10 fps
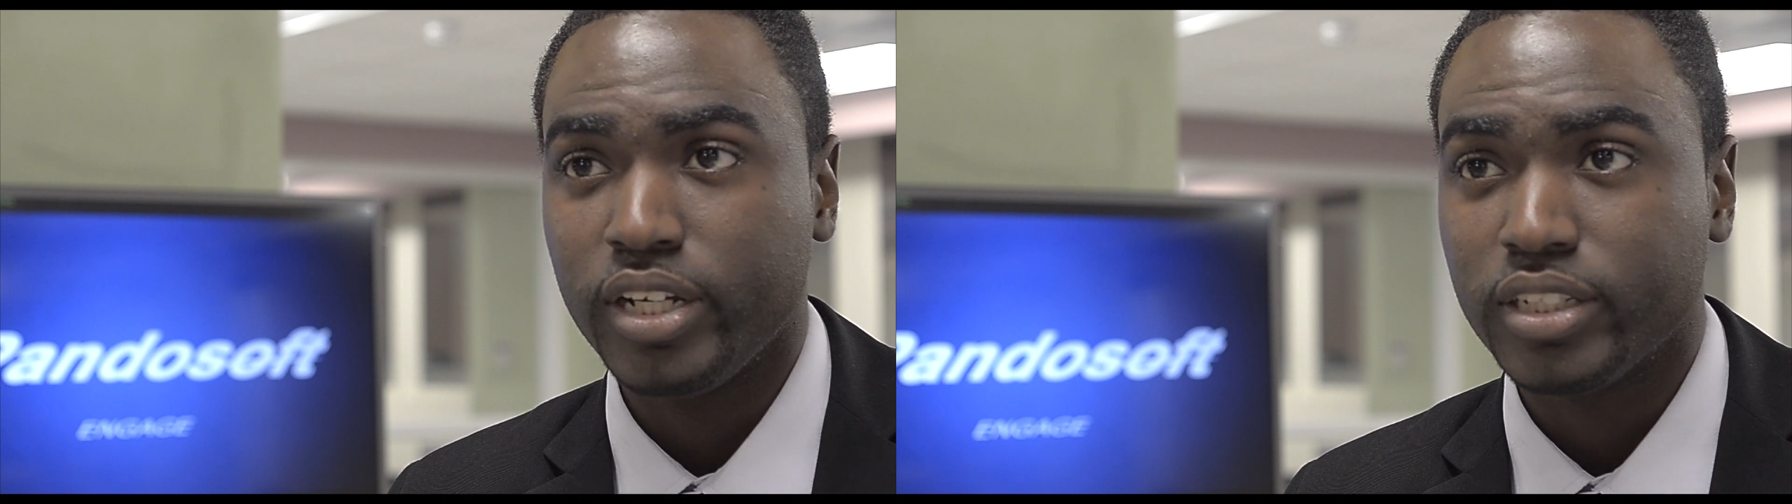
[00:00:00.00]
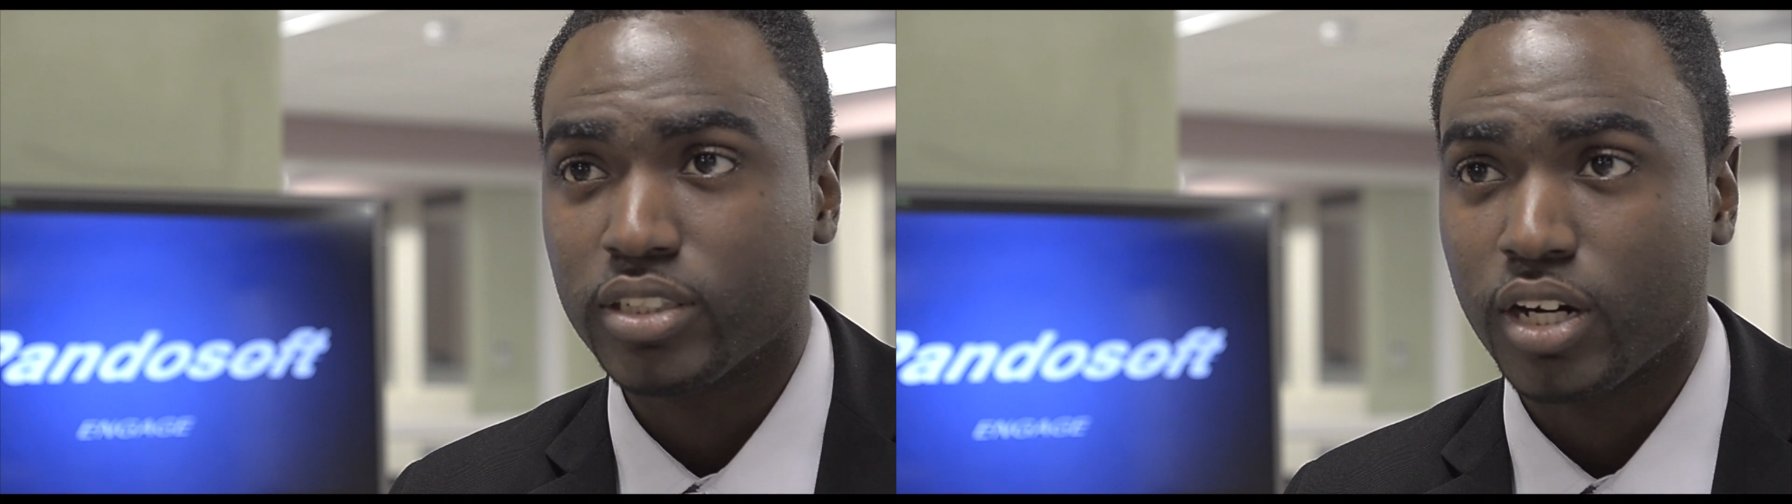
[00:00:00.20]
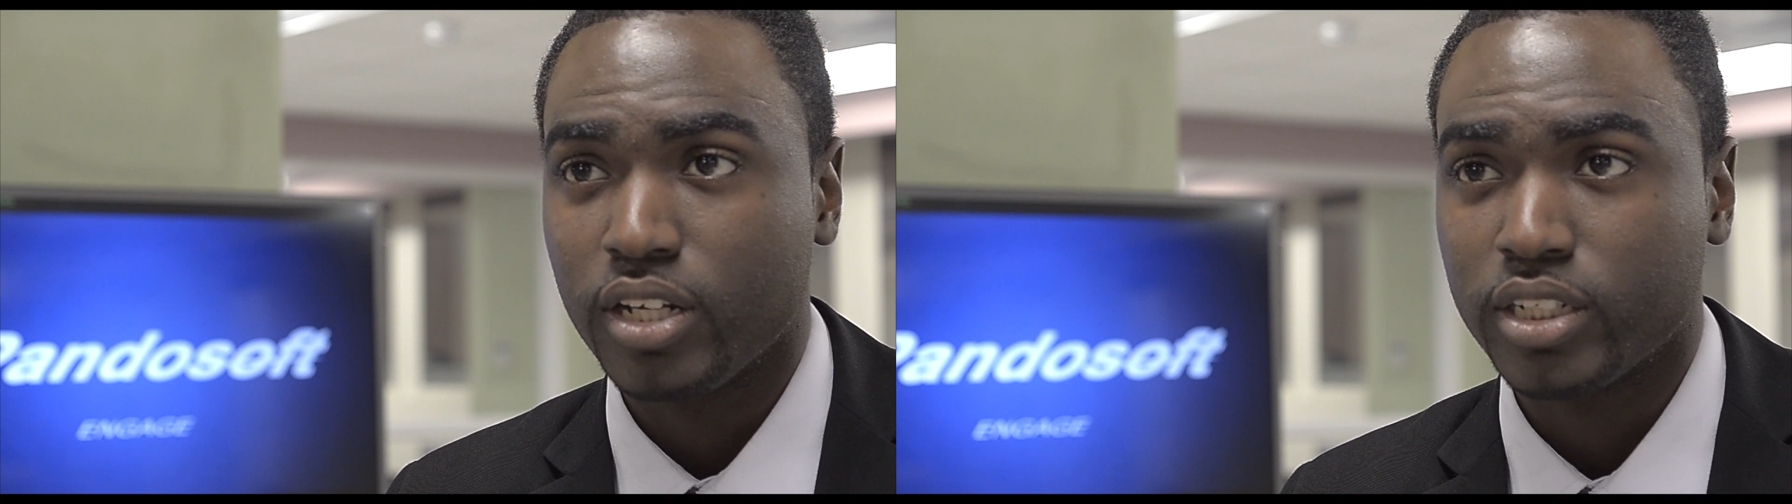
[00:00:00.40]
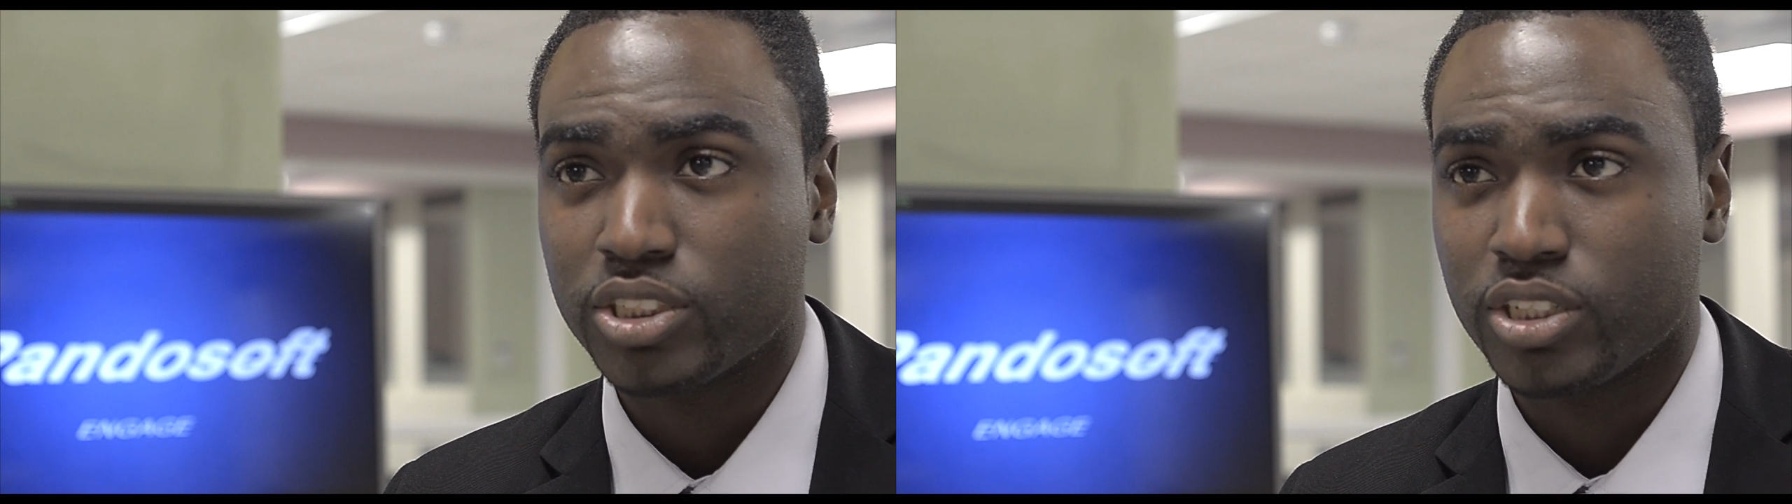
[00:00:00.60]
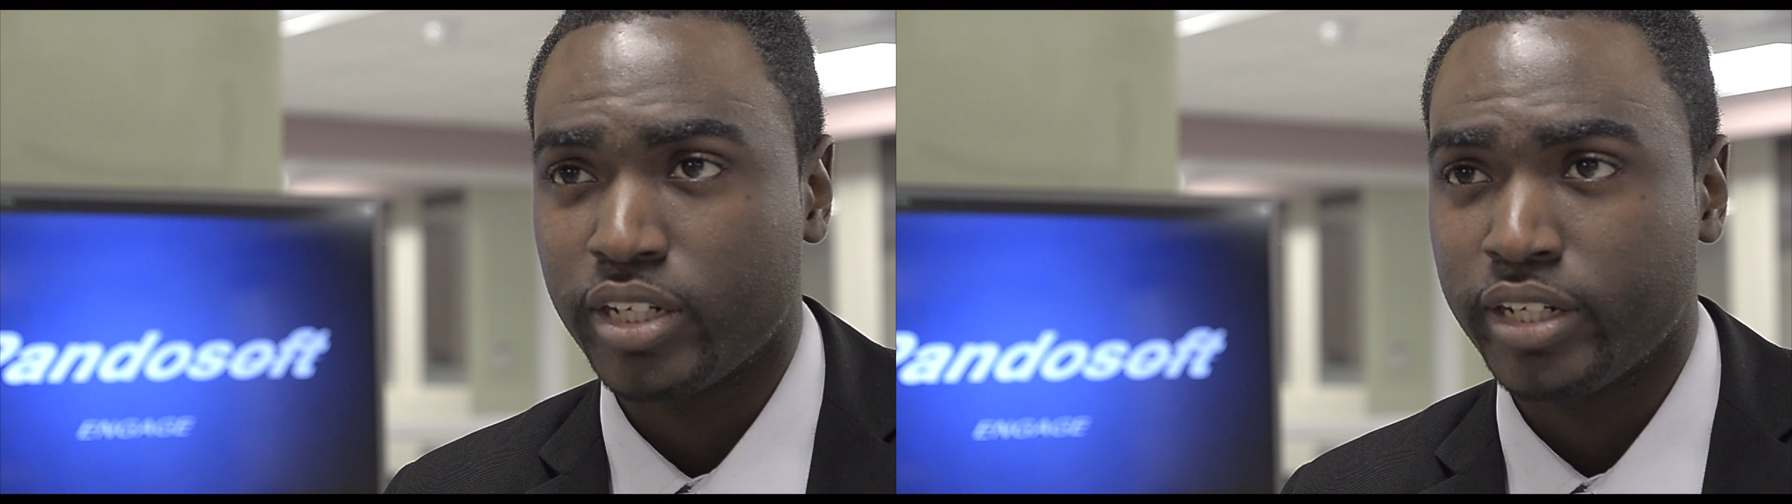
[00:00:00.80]
data
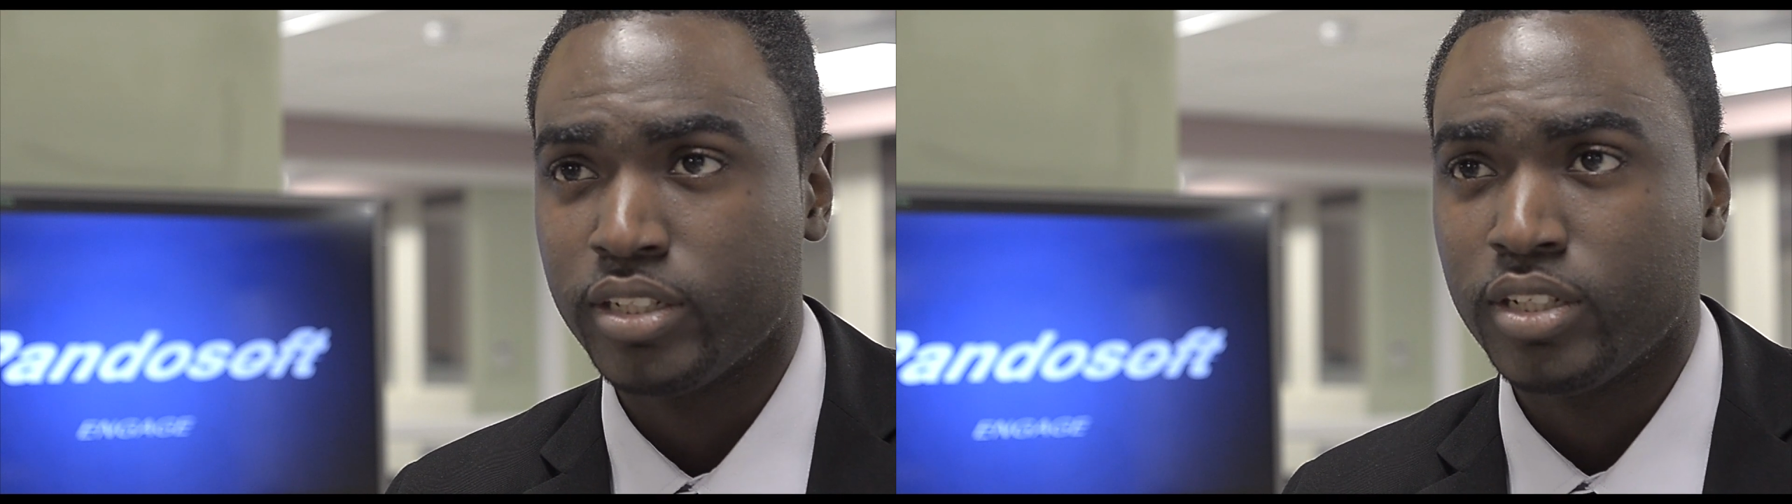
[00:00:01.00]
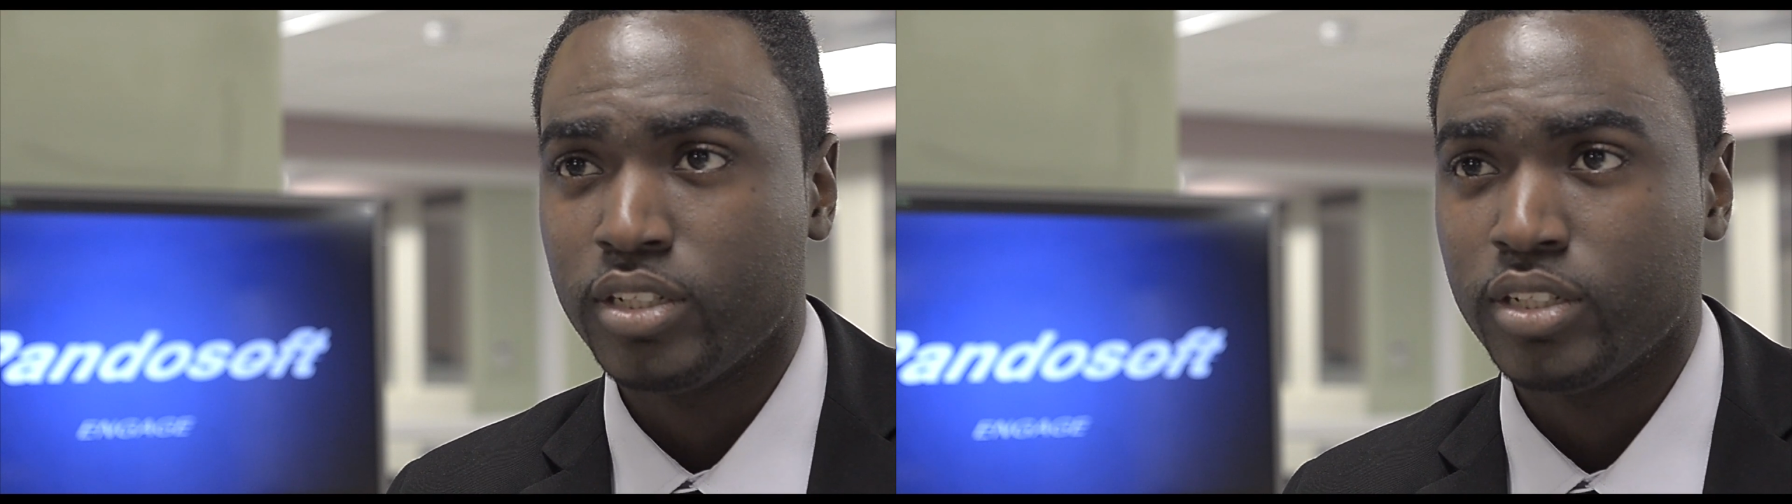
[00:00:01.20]
collection and